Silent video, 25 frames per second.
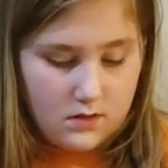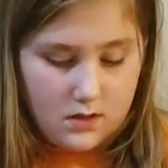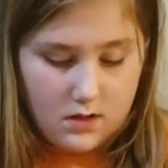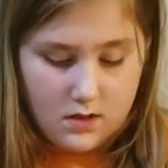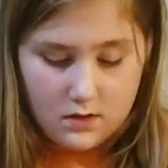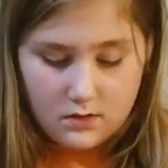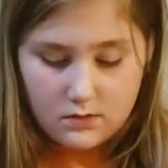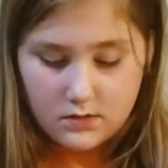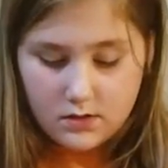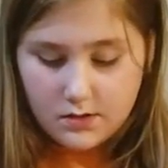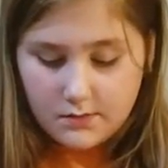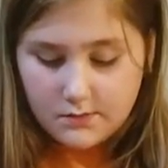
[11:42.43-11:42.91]
I
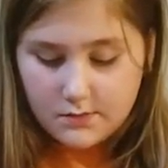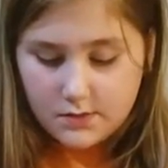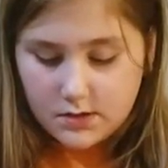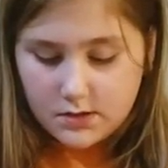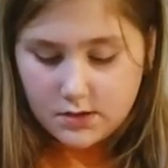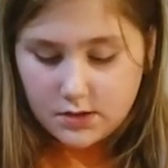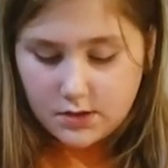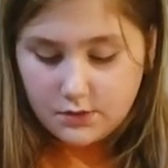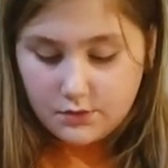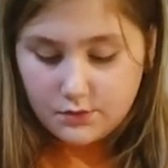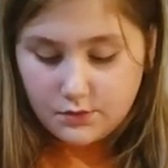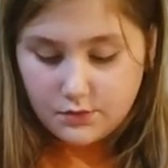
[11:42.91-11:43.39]
don't
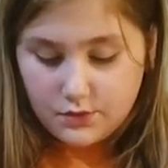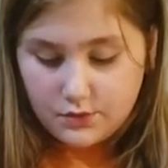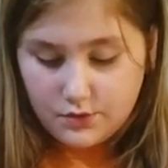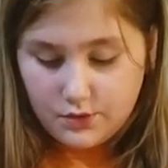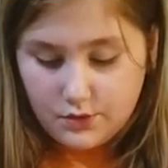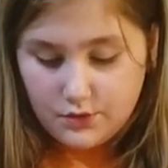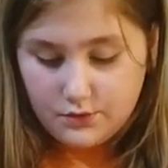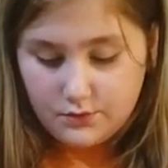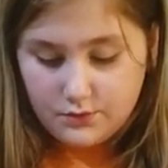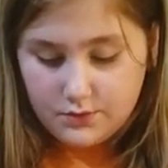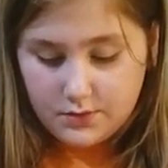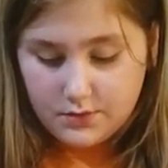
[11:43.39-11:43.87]
even use
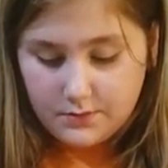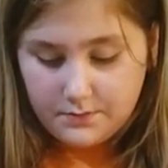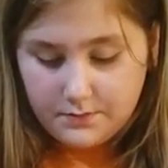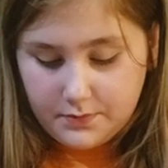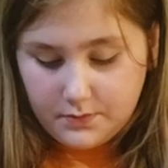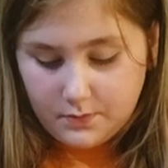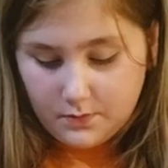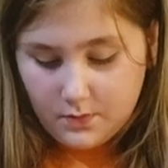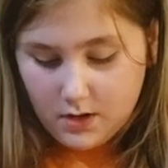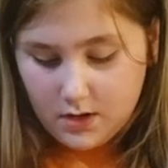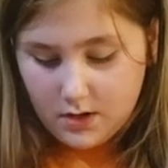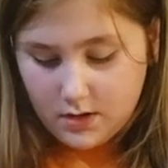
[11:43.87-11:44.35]
Q-tips.
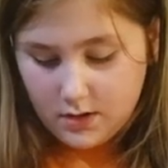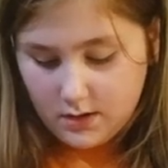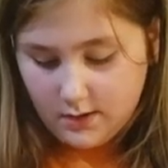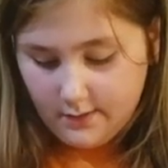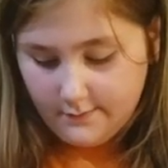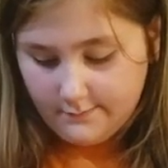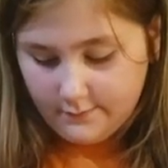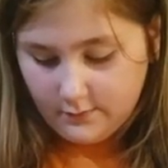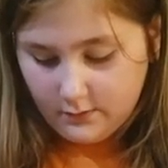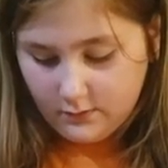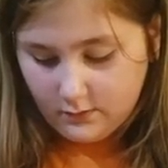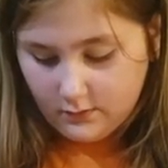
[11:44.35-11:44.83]
Why did I
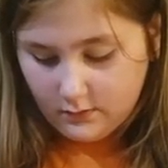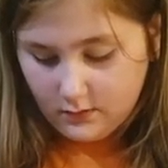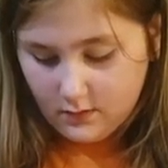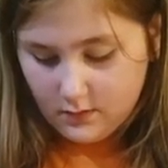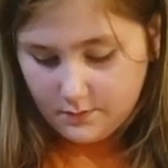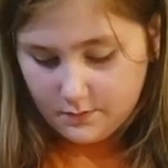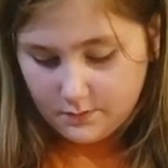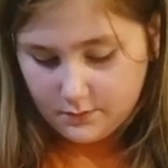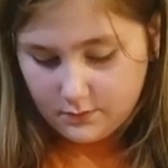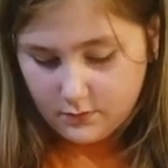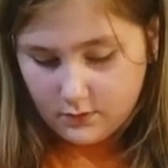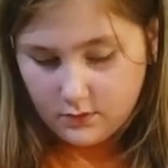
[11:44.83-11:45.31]
feel like
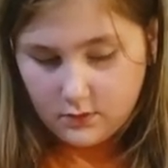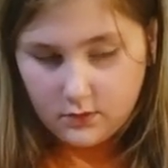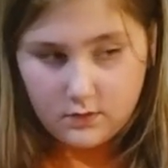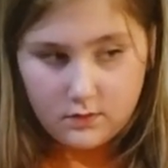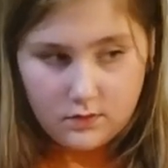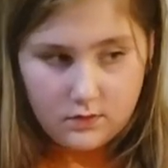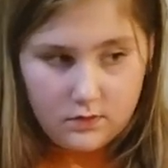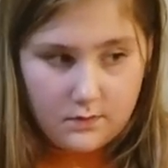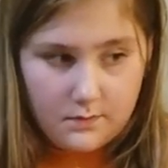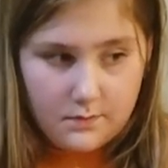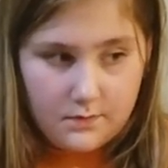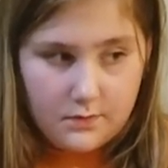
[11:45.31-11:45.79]
it's
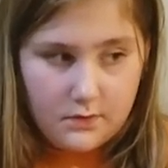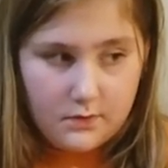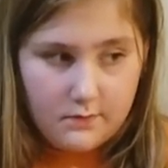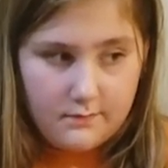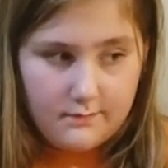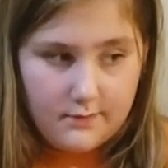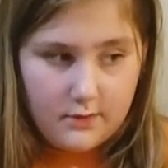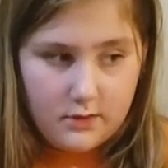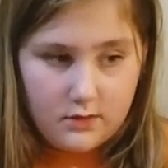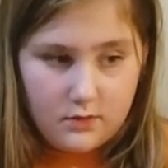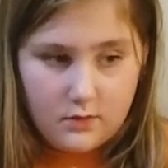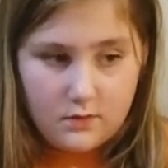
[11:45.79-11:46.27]
Q-tips if
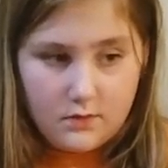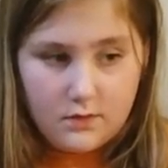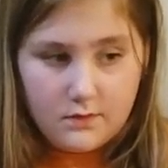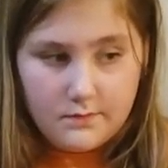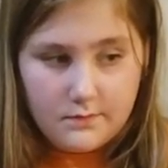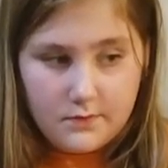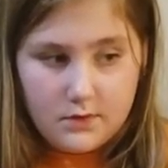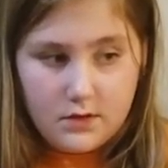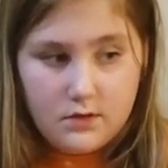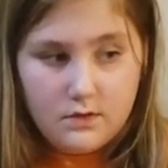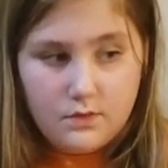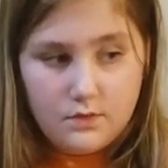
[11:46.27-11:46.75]
I didn't
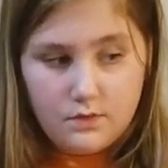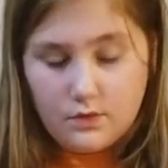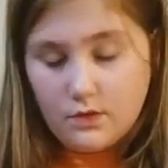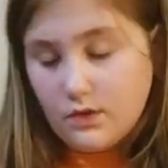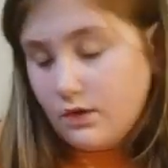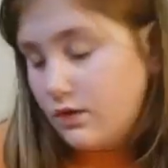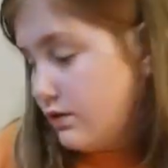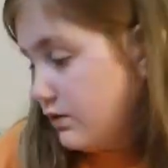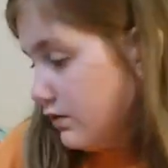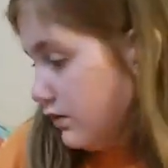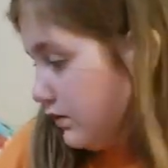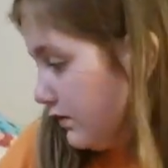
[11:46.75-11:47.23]
even use
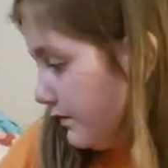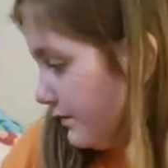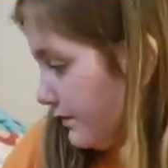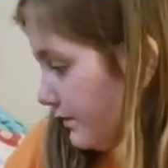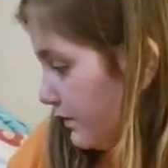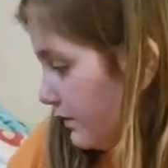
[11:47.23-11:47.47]
Q-tips?